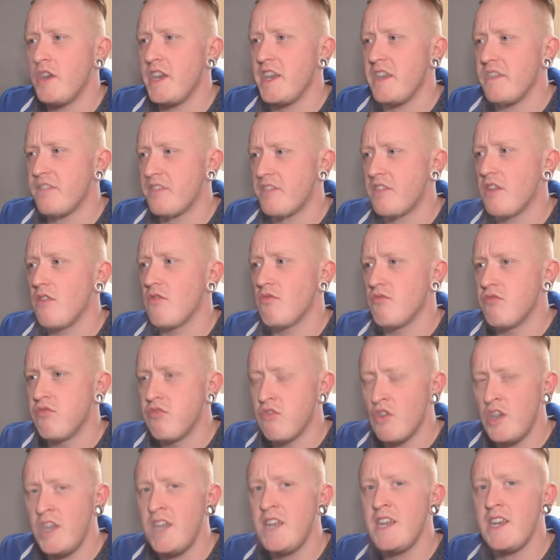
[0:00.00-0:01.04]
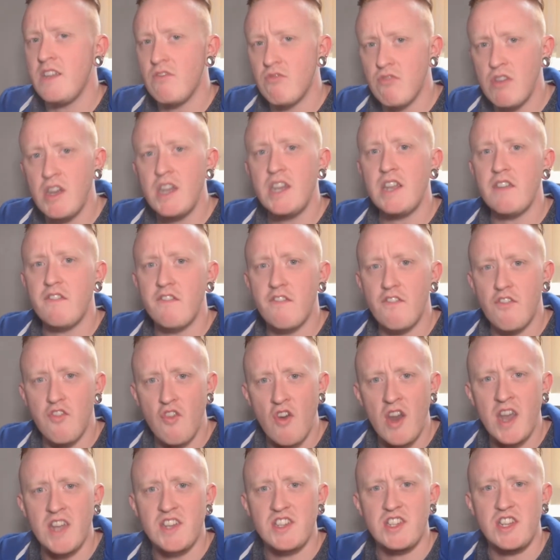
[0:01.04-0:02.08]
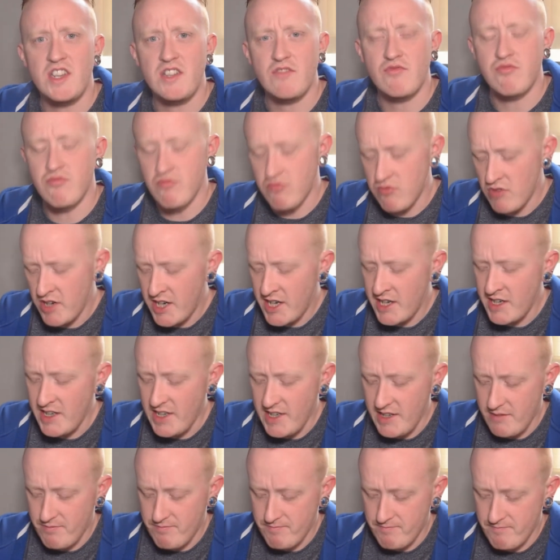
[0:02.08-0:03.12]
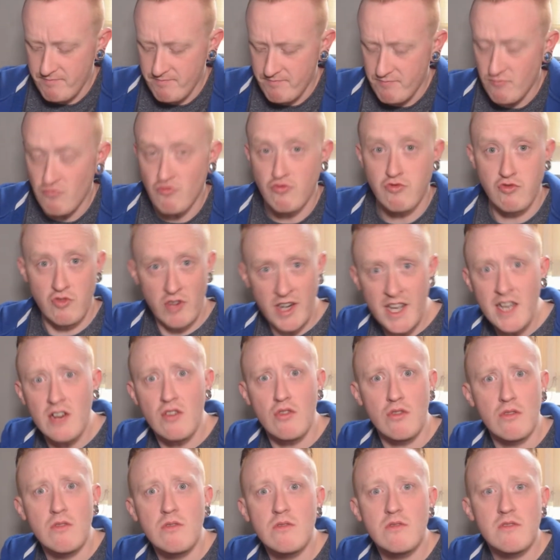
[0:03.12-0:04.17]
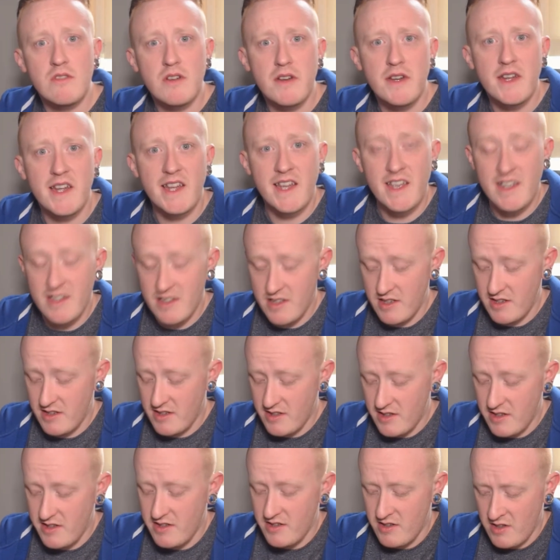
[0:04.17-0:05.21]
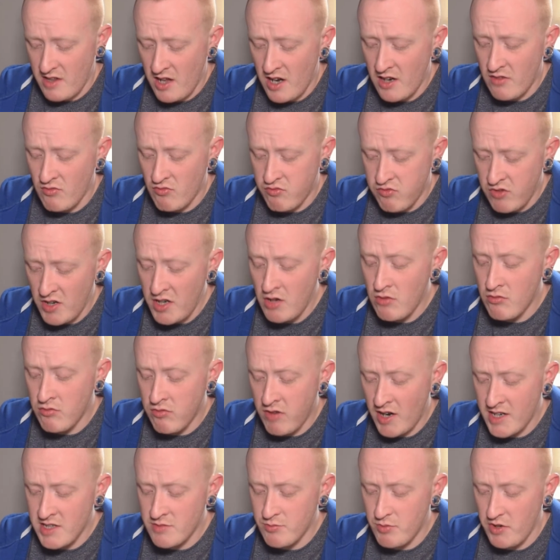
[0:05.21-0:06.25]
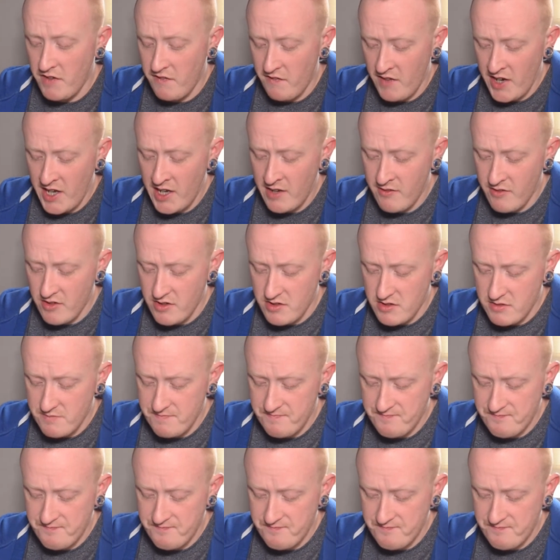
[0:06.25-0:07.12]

It's really, really fresh. It's really real. It's like real raspberry flavours.